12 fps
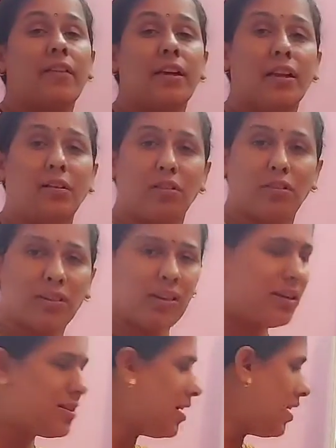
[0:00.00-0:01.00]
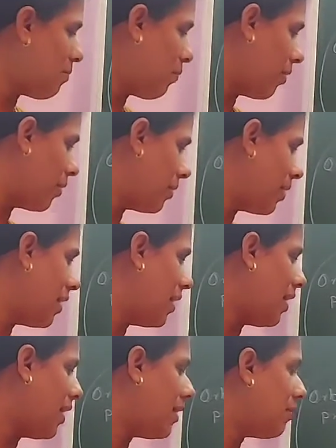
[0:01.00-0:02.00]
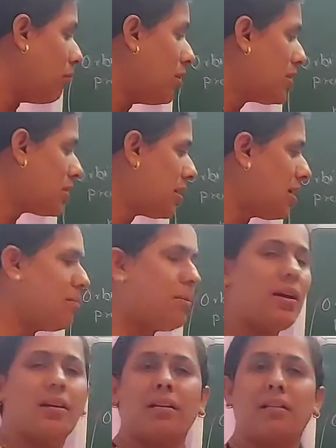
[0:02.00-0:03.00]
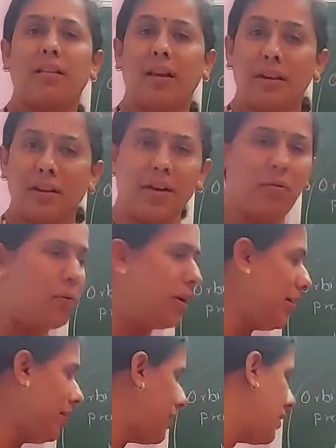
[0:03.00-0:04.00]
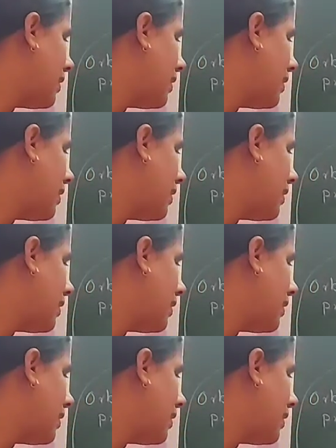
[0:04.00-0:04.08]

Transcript: the electron can easily found, and which can be related with